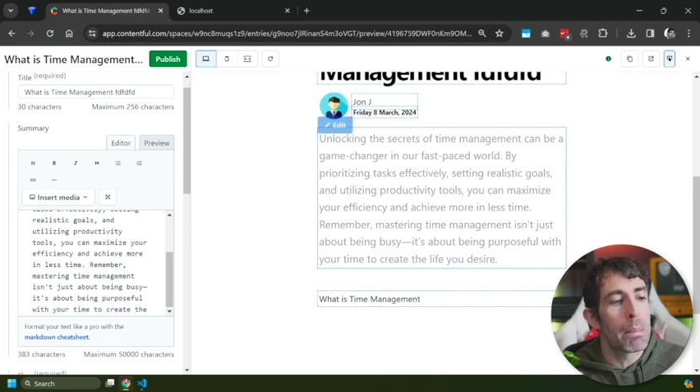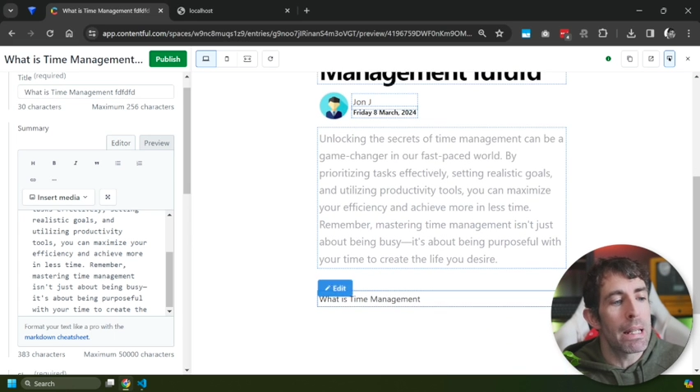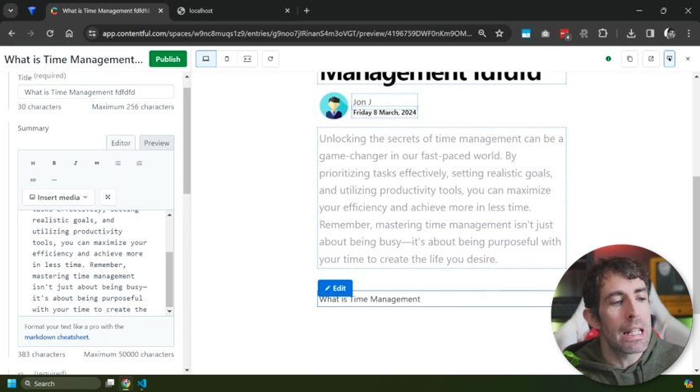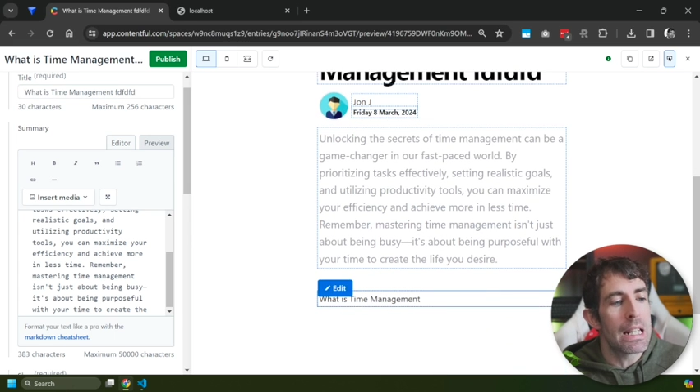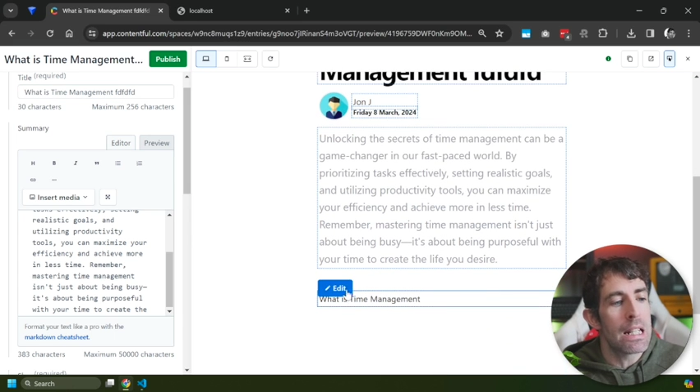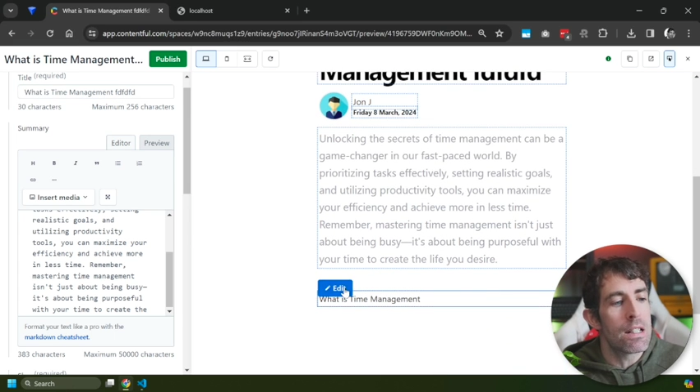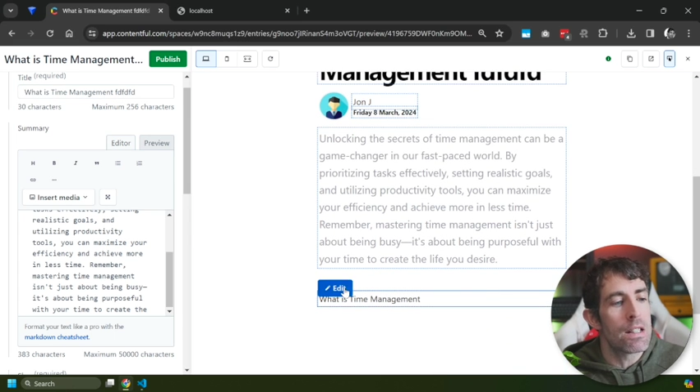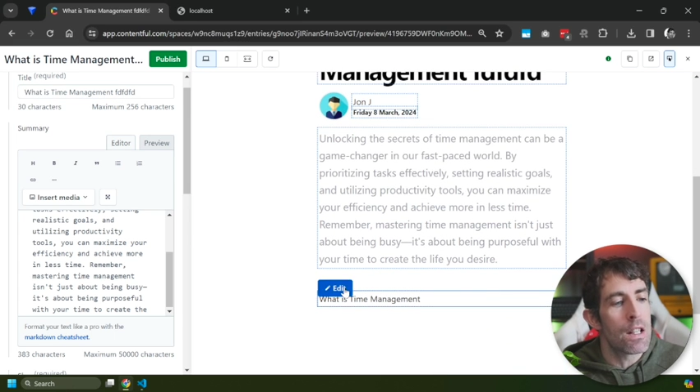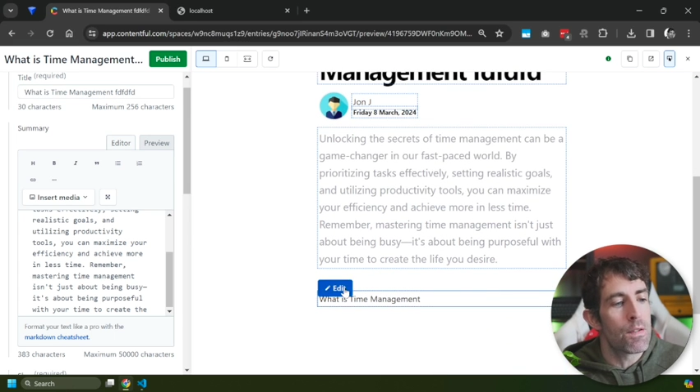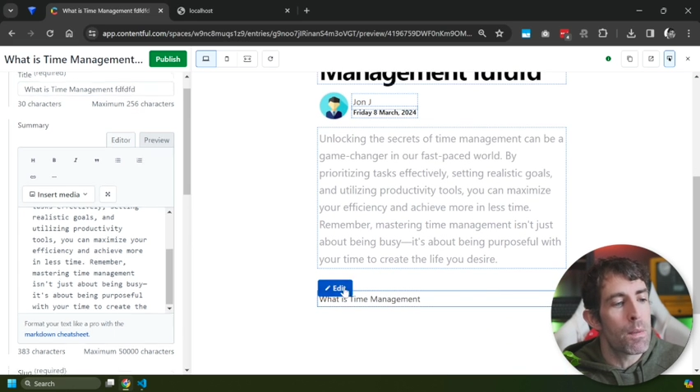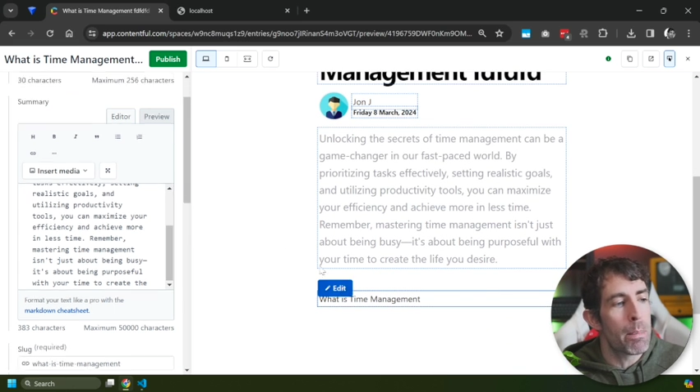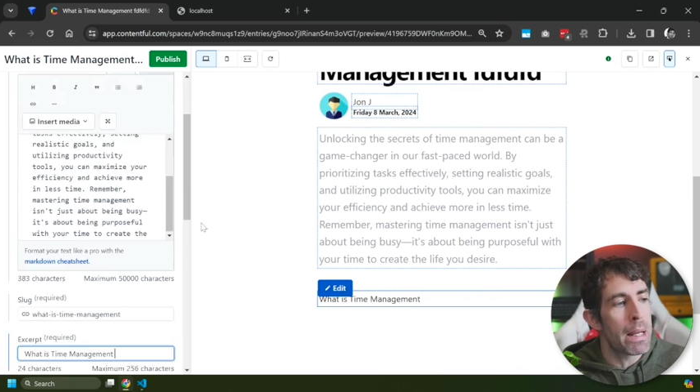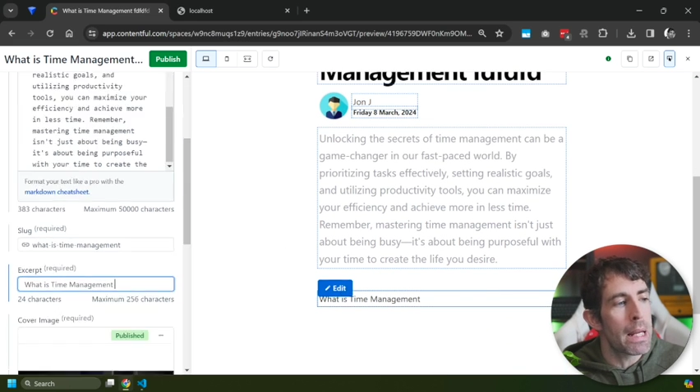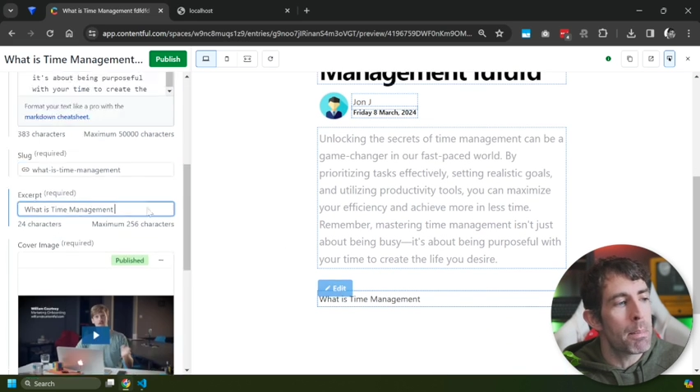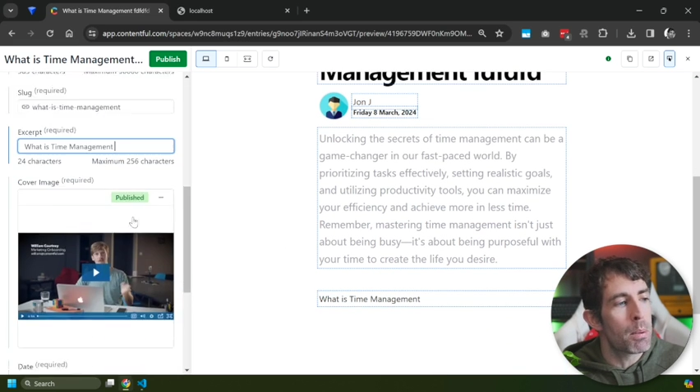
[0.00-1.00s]
easier for
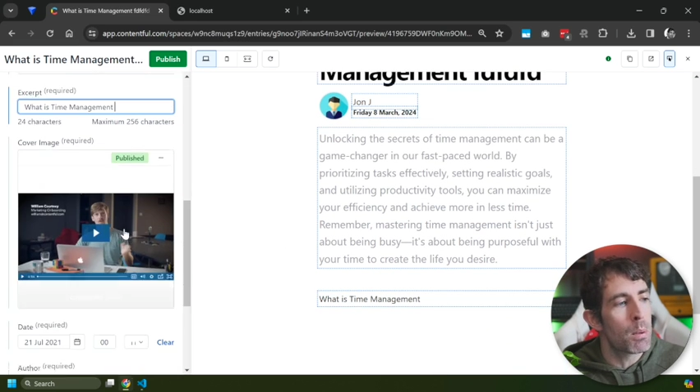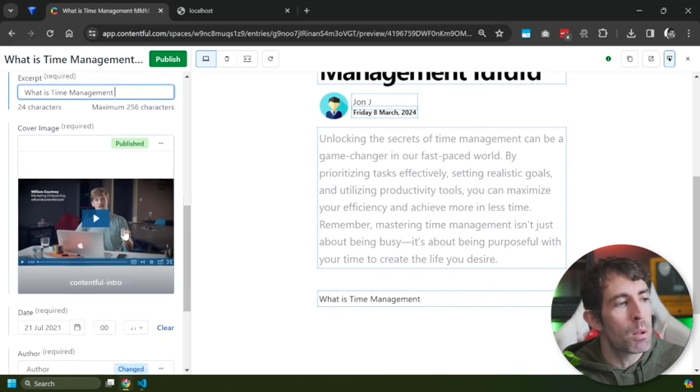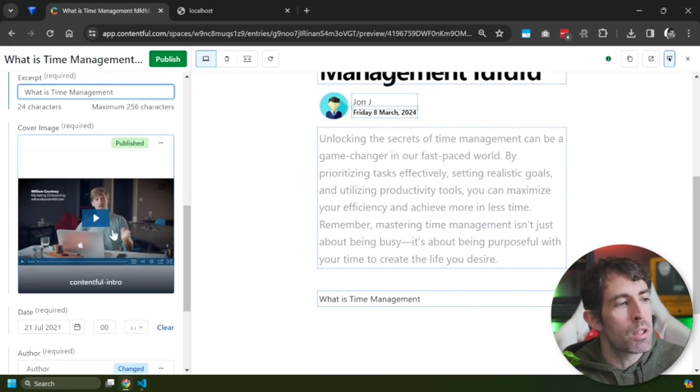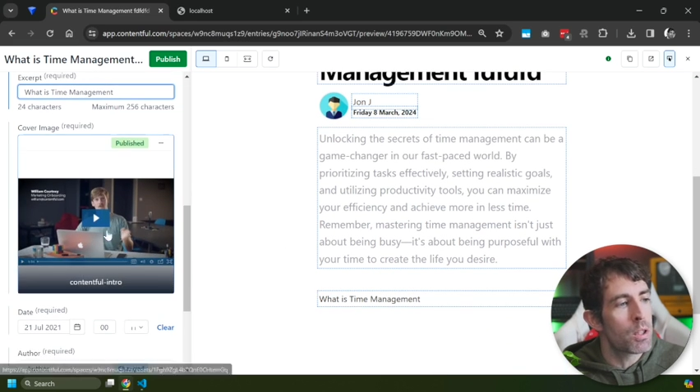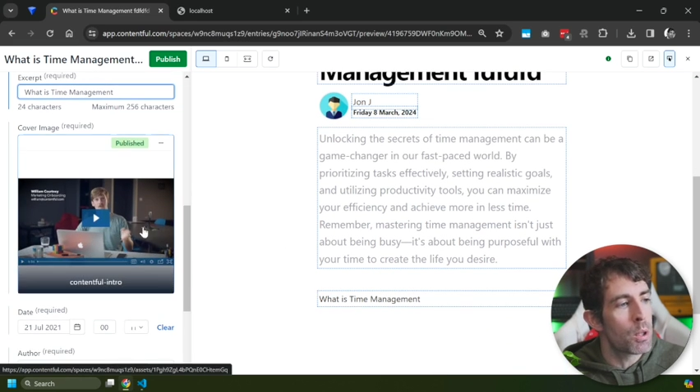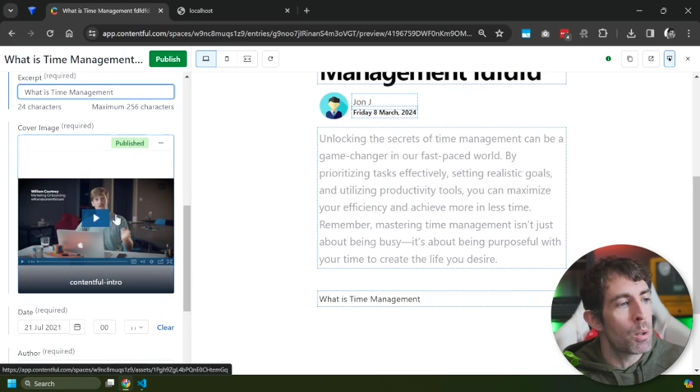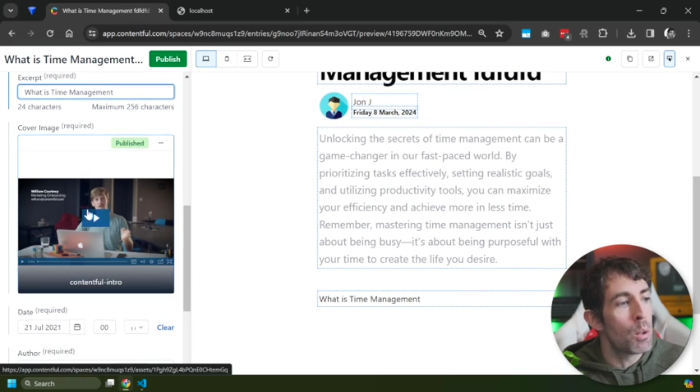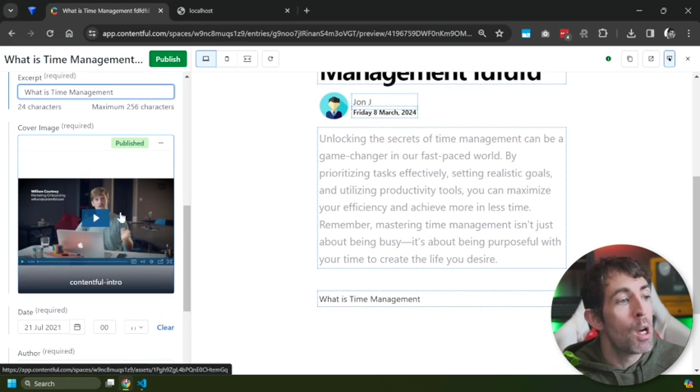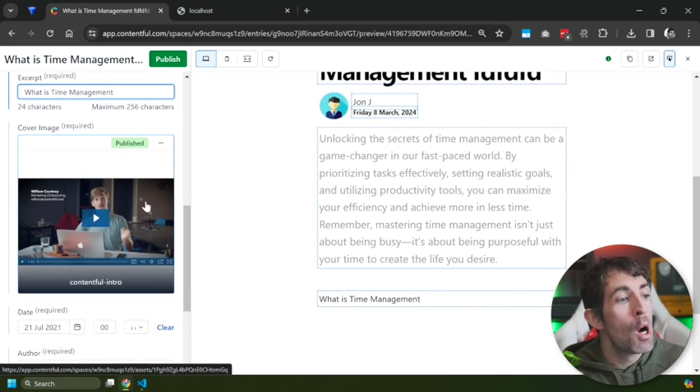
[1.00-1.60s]
people to